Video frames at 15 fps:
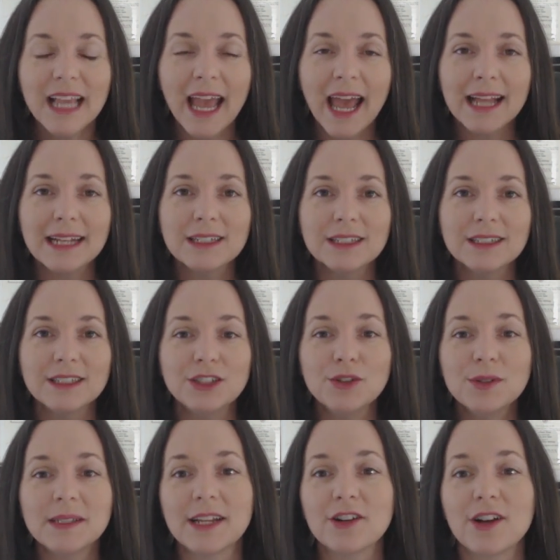And
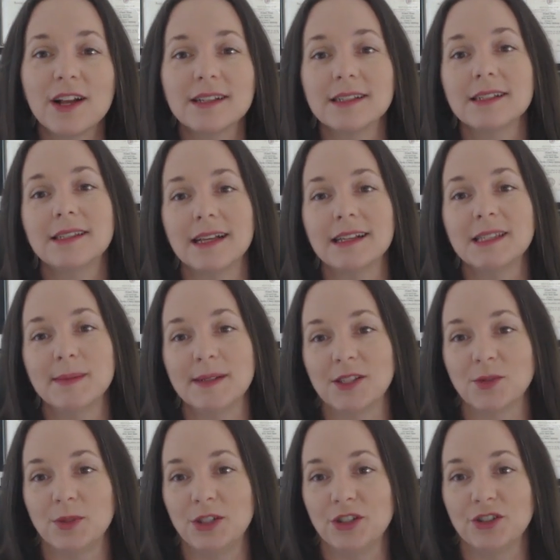use standardized
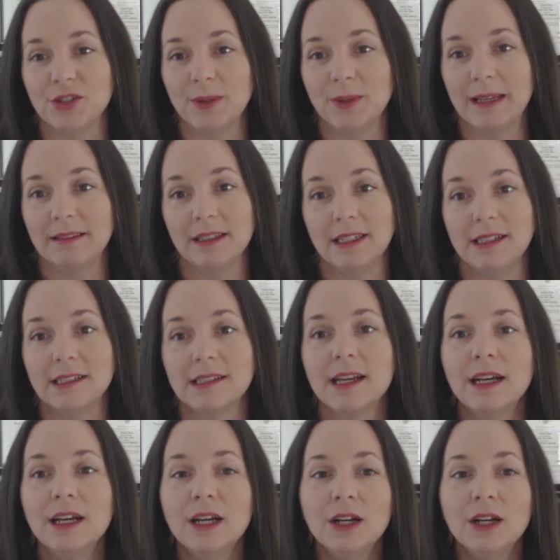assessments when you're doing these.